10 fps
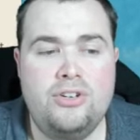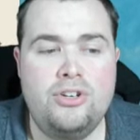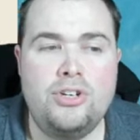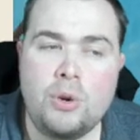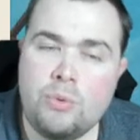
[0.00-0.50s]

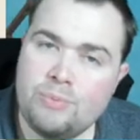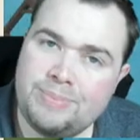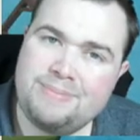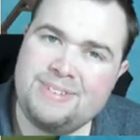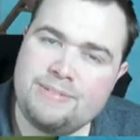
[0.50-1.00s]
you don't
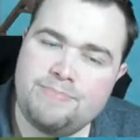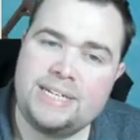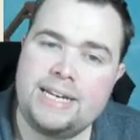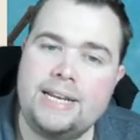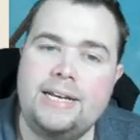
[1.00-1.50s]

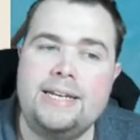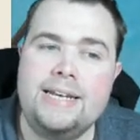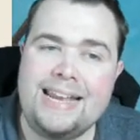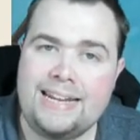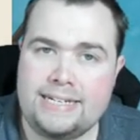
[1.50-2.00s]
particularly
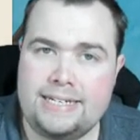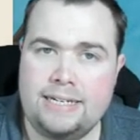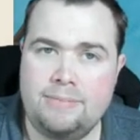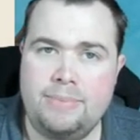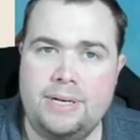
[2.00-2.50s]
need,
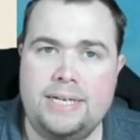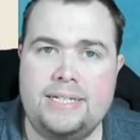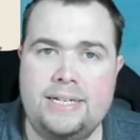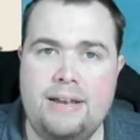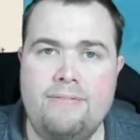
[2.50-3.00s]
but it's
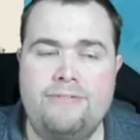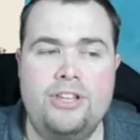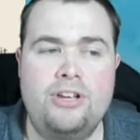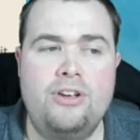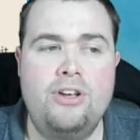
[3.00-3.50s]
stuff
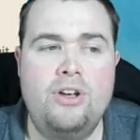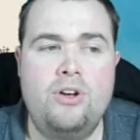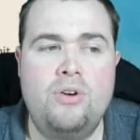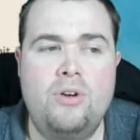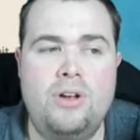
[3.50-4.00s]
that
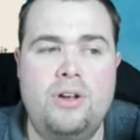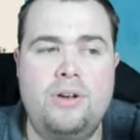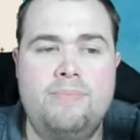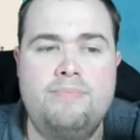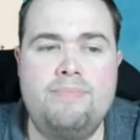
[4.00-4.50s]

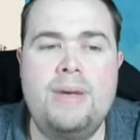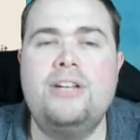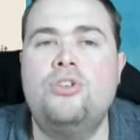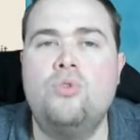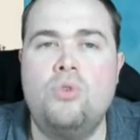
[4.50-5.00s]

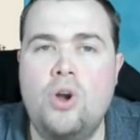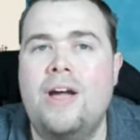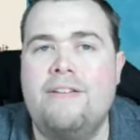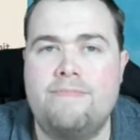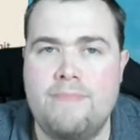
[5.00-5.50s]
makes your
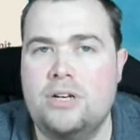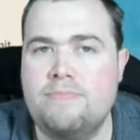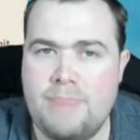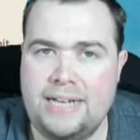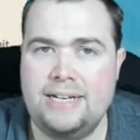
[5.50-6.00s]
life much
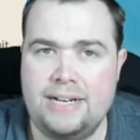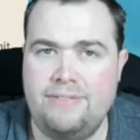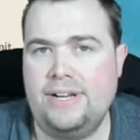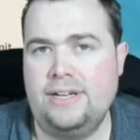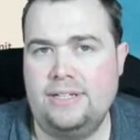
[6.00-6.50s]
better living.